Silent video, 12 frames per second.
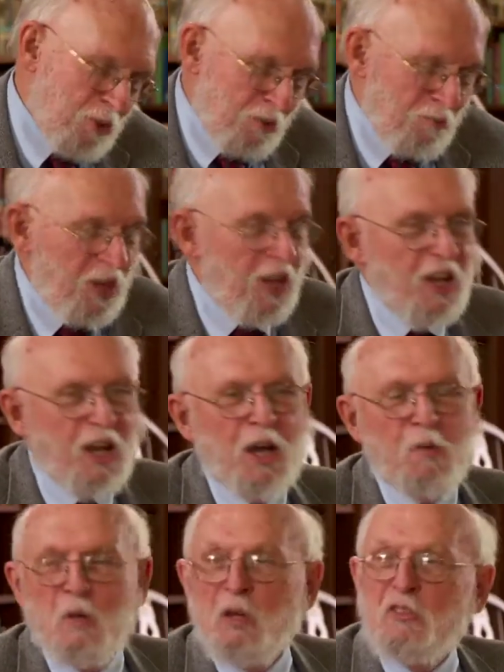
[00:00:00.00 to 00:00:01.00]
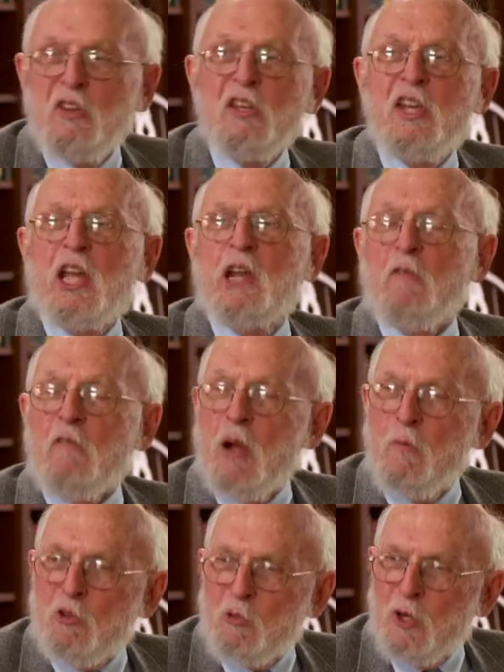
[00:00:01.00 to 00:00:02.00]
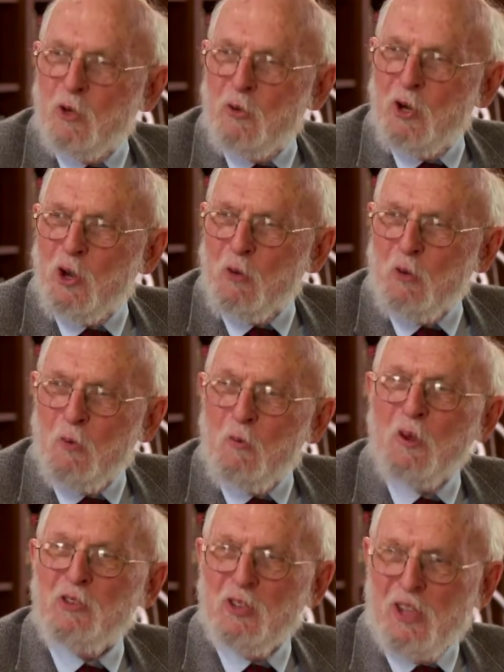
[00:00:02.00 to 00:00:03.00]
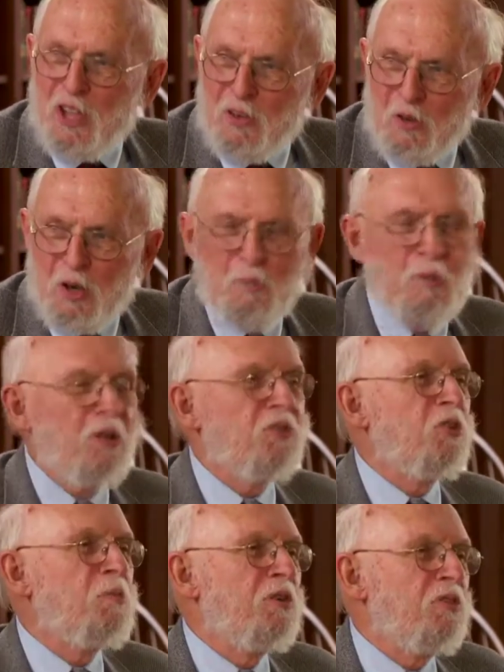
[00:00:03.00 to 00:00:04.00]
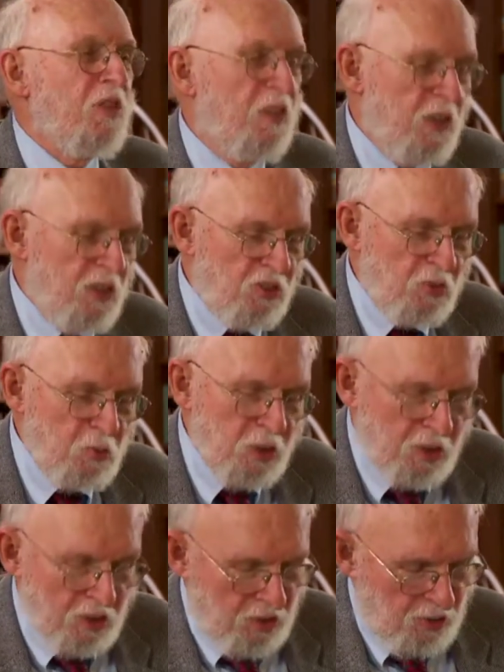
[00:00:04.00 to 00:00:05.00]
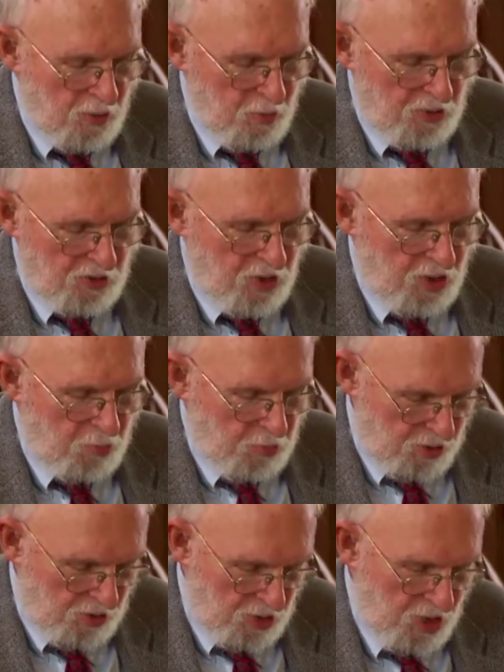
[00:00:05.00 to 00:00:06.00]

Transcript: good. Uh, it's indicative of how much we don't know. Once again, about so much of the things that we uh, that we study with